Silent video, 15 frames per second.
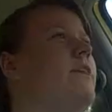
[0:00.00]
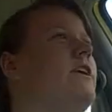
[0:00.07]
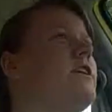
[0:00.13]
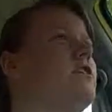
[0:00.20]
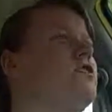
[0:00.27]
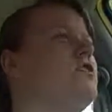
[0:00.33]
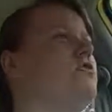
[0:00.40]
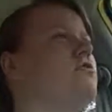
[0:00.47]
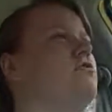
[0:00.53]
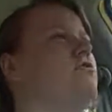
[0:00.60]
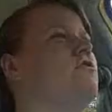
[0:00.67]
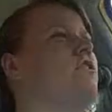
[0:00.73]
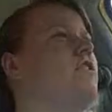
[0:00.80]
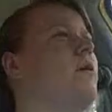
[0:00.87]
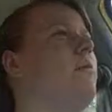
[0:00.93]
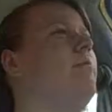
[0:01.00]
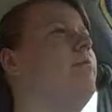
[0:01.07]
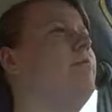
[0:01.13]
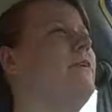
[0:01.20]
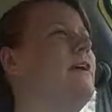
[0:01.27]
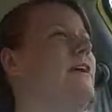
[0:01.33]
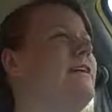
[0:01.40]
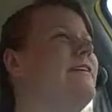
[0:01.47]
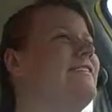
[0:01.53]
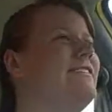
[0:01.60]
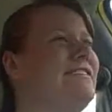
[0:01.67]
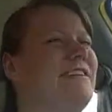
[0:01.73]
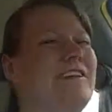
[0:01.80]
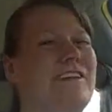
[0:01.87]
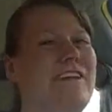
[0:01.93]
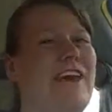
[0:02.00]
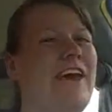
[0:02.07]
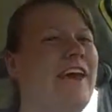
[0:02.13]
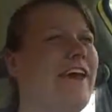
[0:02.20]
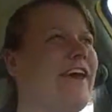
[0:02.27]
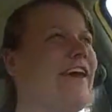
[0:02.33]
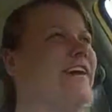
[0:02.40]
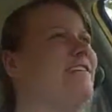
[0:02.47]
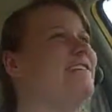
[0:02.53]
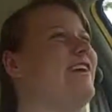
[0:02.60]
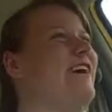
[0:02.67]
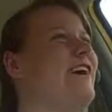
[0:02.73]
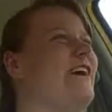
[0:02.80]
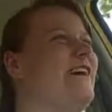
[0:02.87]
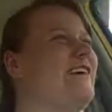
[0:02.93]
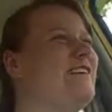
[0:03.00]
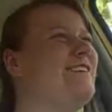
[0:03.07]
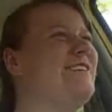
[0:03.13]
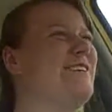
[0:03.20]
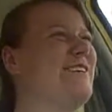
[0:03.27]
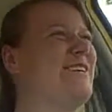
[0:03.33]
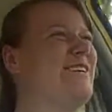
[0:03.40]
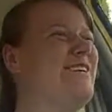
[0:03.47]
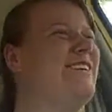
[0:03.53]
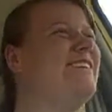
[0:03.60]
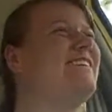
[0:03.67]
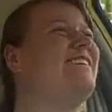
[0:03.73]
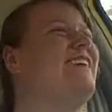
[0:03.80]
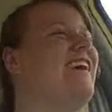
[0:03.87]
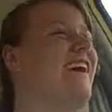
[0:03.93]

Pikachu's, the bees, me's. He's so cute.